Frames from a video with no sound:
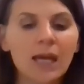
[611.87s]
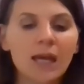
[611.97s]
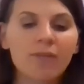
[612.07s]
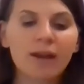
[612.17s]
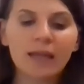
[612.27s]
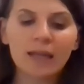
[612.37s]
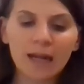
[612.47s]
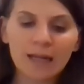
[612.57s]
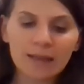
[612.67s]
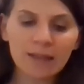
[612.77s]
If I get
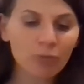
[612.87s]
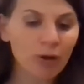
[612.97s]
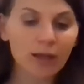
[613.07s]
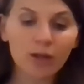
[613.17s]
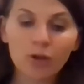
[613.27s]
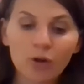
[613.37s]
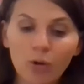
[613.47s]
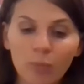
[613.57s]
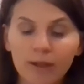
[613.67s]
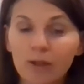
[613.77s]
anything right,
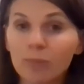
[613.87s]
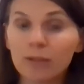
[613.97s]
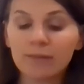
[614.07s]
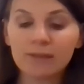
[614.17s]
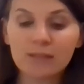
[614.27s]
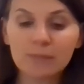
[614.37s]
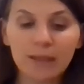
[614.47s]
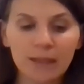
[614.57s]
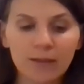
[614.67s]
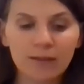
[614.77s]
nobody will believe it's
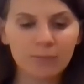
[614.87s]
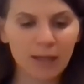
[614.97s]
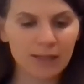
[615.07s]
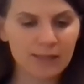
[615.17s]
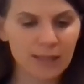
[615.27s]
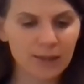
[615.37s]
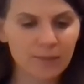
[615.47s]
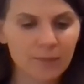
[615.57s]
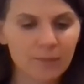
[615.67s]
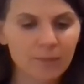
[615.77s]
me, Meg said.
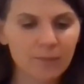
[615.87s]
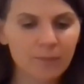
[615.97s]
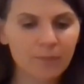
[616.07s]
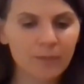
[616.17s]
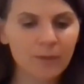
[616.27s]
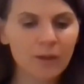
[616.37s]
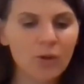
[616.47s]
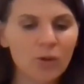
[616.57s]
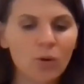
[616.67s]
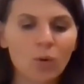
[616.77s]

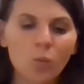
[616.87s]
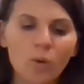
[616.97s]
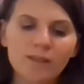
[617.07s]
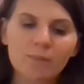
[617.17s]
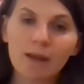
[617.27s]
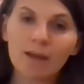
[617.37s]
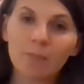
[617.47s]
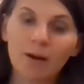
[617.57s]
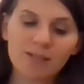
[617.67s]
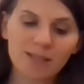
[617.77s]
What's a
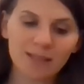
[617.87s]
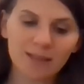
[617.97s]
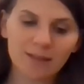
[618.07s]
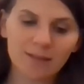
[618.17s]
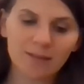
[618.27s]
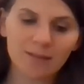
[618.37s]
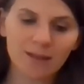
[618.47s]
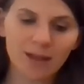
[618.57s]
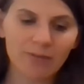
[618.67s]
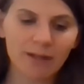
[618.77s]
megaparsec?
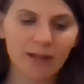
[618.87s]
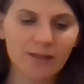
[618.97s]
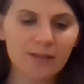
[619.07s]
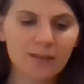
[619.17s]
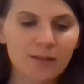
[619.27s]
Calvin asked.